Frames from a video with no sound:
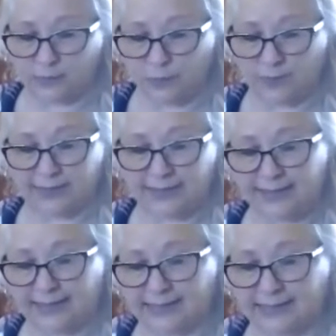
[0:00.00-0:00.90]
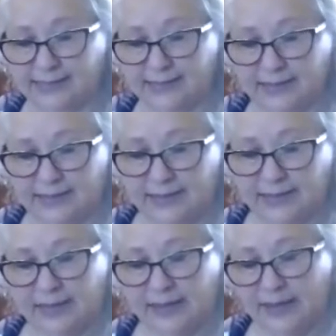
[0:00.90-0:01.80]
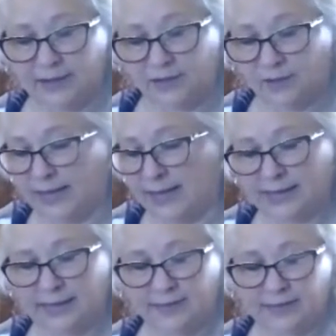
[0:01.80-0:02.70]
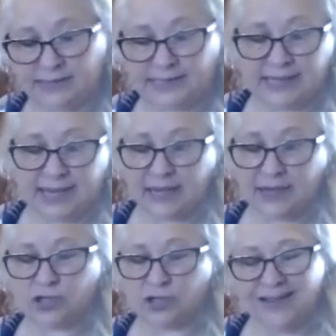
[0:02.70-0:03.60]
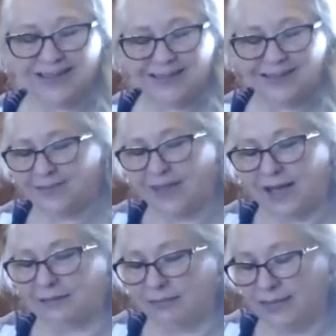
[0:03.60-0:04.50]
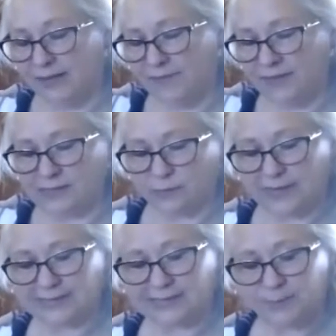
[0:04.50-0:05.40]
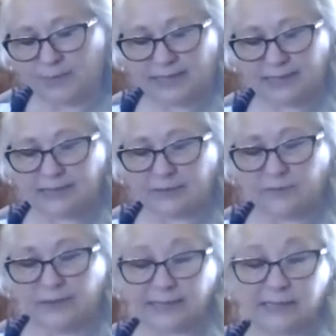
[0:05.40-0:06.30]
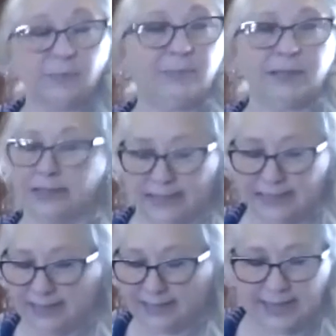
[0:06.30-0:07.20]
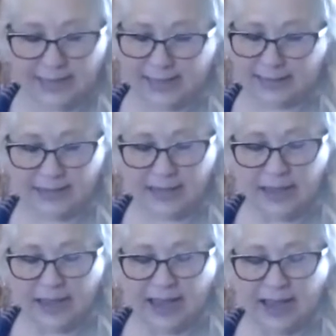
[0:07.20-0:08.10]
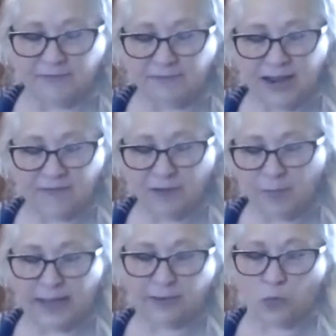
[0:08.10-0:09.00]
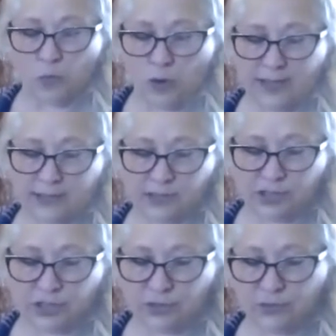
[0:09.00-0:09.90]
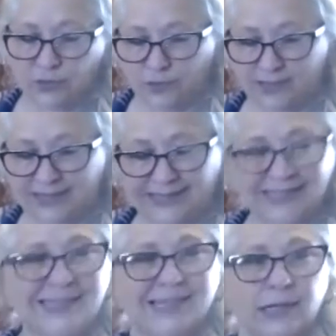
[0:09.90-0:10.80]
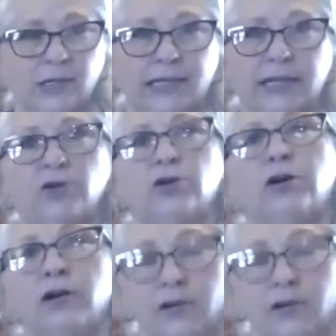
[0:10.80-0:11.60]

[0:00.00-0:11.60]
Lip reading: with this, and you'll add in the sage. I love this recipe's flexibility. Again, I've never been one to necessarily cook